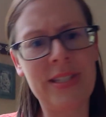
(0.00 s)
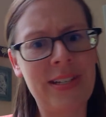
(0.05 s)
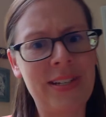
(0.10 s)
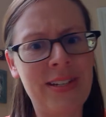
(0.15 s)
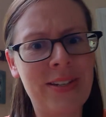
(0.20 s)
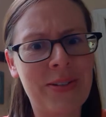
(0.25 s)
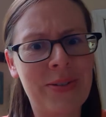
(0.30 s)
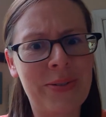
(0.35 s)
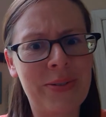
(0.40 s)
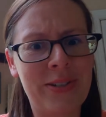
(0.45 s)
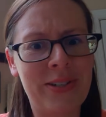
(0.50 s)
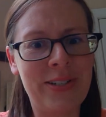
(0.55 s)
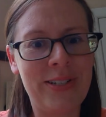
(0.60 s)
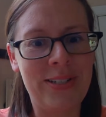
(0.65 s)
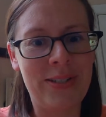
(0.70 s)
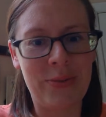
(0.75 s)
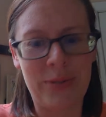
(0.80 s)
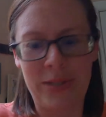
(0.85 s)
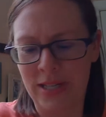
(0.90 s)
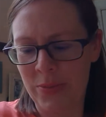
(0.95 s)
didn't look real
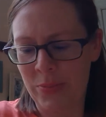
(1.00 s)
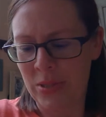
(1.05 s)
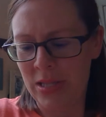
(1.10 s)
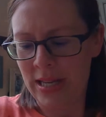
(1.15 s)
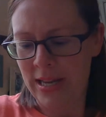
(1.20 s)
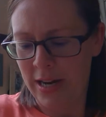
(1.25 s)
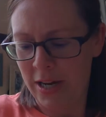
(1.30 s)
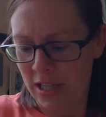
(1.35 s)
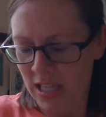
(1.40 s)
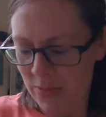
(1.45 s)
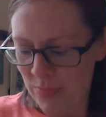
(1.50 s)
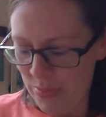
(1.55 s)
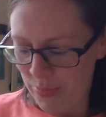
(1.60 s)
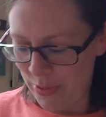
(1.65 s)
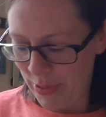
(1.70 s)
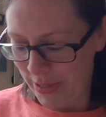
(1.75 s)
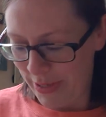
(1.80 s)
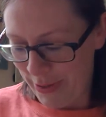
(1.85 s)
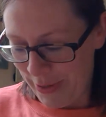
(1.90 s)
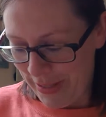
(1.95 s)
good doing it up in the air. Let me
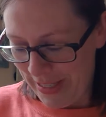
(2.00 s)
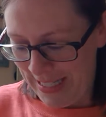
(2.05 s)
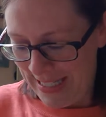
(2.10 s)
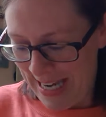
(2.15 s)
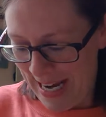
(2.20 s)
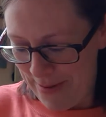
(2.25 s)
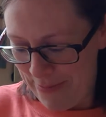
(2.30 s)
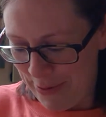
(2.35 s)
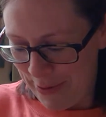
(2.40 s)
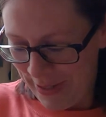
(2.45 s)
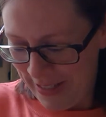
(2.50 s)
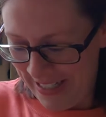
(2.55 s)
put it on the table